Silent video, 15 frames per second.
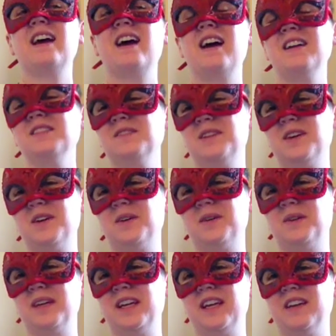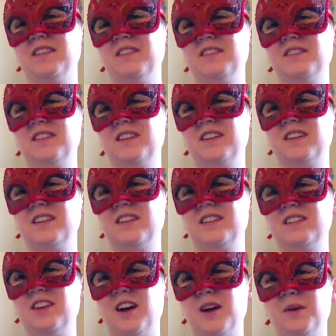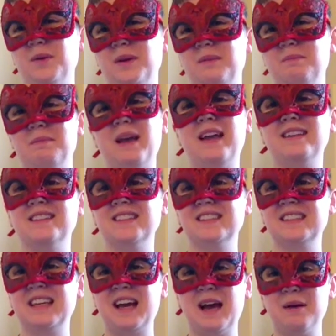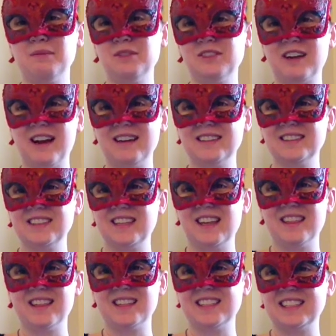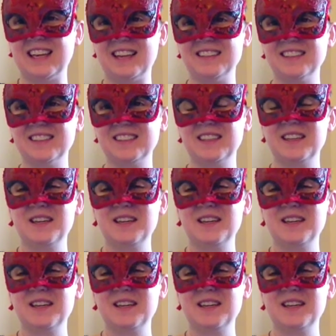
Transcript: I don't know if Darwin meant abstract in this sense,